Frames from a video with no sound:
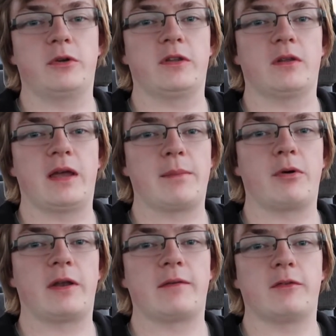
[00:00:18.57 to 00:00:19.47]
putting the amp
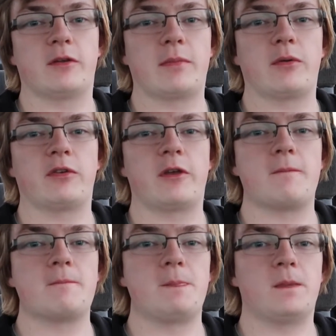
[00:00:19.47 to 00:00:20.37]
on it and everything, mounting
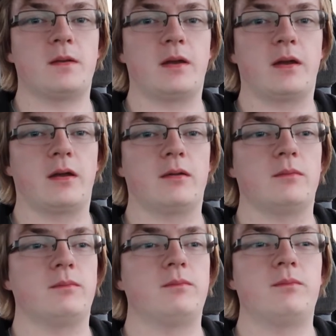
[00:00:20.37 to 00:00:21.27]
it,
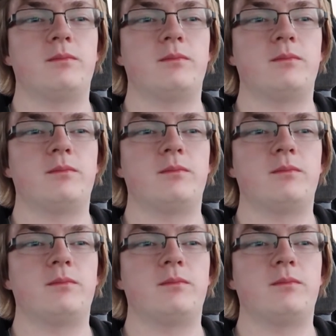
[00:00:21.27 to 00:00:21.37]
and